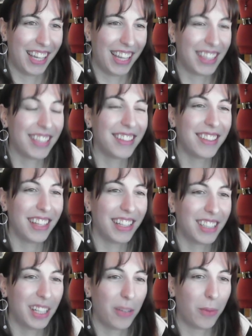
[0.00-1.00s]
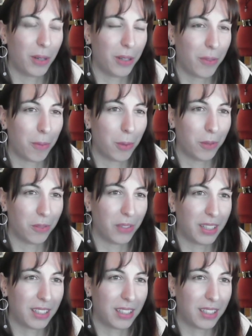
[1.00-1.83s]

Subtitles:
This is actually one of the perfect